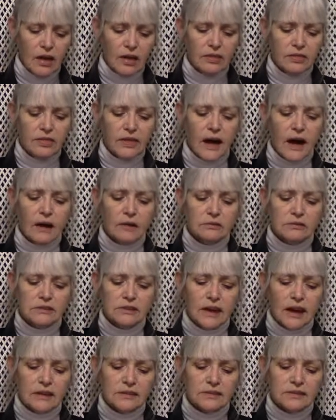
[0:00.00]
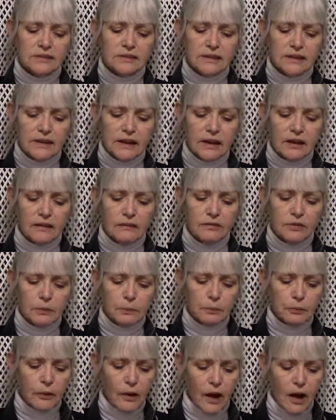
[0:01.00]
Thou dost give the
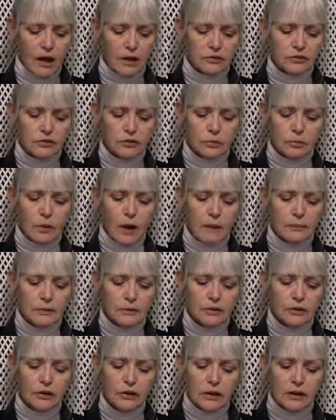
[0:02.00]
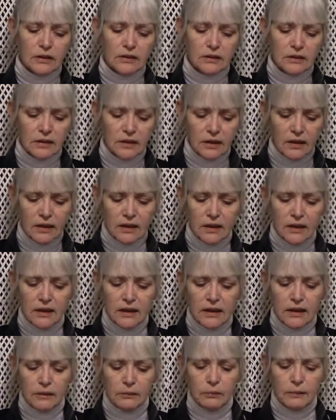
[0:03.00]
prize to Robin Hood,
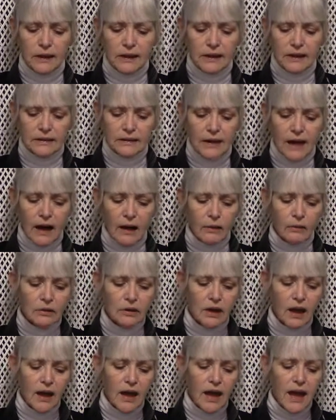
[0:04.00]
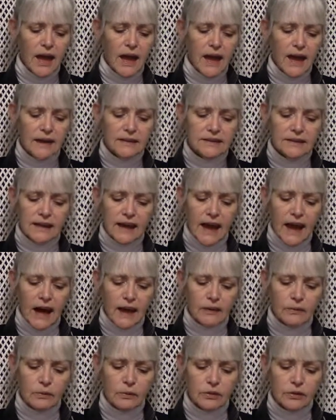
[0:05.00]
he read aloud, and he
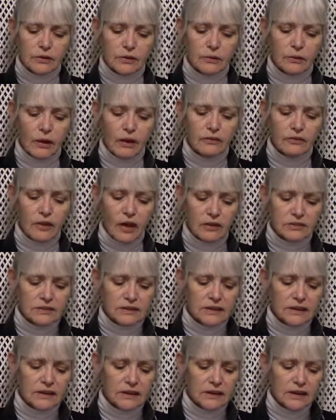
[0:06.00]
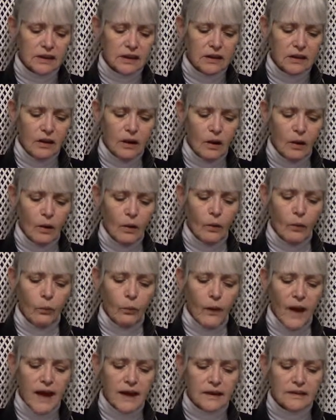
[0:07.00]
added with a gruff hostility,
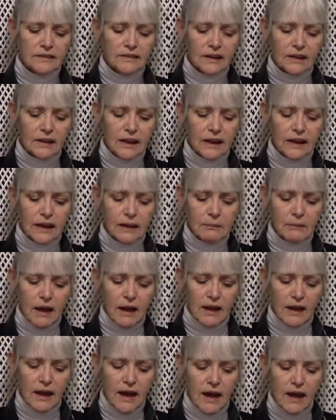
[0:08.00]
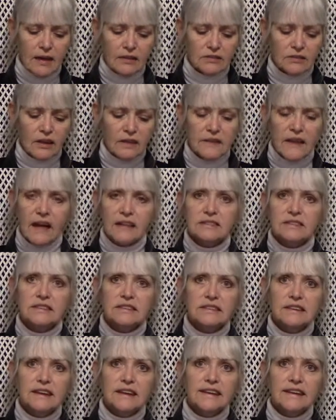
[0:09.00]
Wait until I lay my hands on that
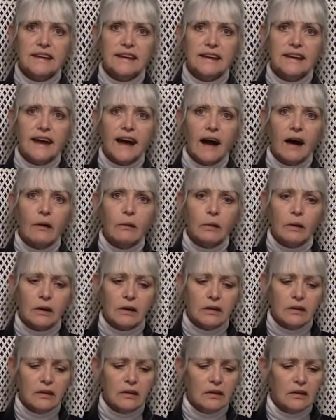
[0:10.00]
sneaking coward.